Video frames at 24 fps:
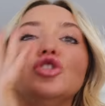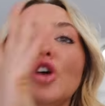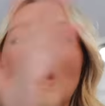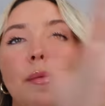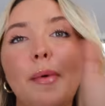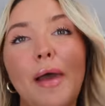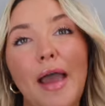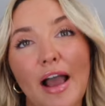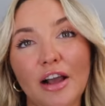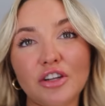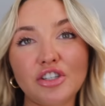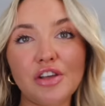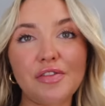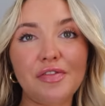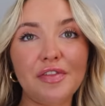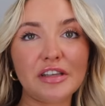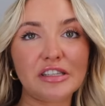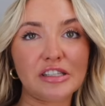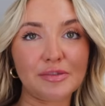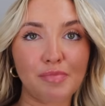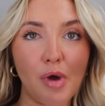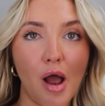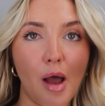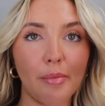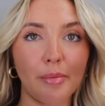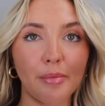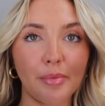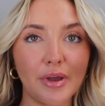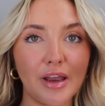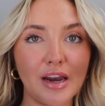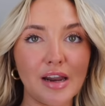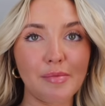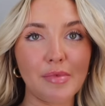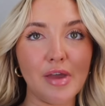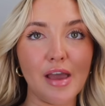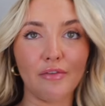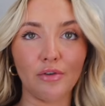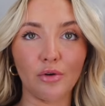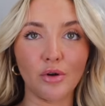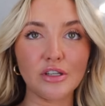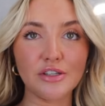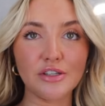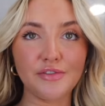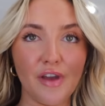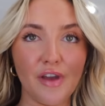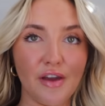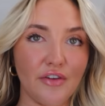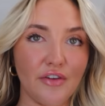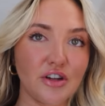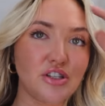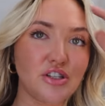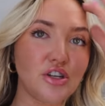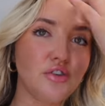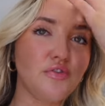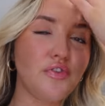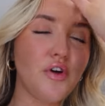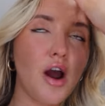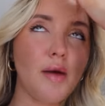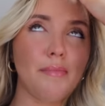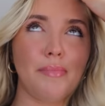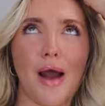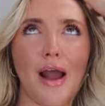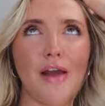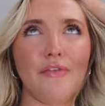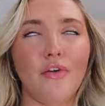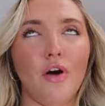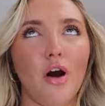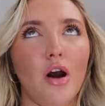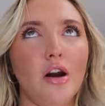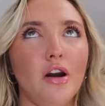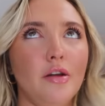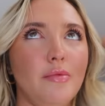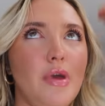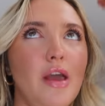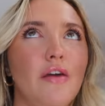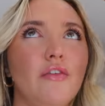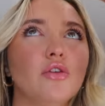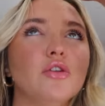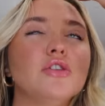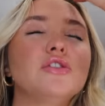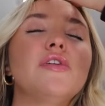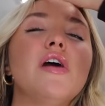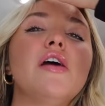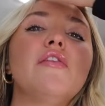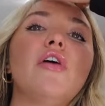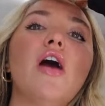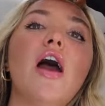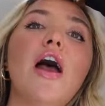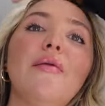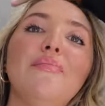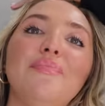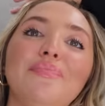drop. I actually think this is probably gonna be everyone's favorite so far. By far, it'll be everyone's favorite.